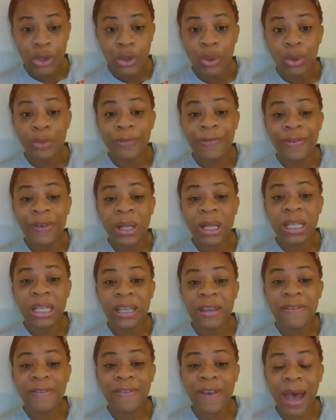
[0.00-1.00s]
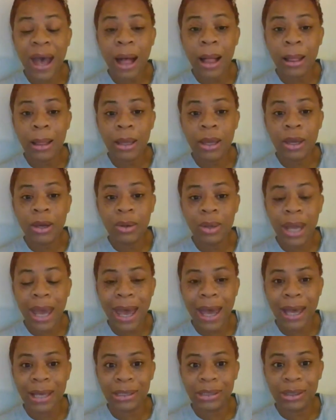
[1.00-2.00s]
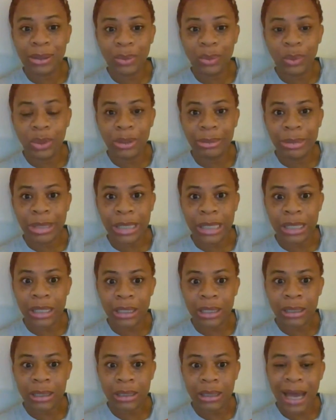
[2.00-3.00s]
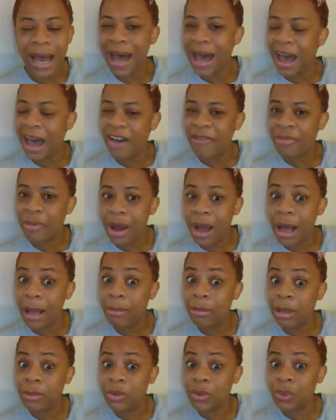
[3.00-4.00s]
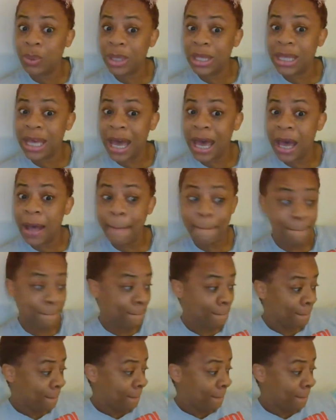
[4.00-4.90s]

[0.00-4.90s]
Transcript: You feel devalued as a woman. I have problems with that,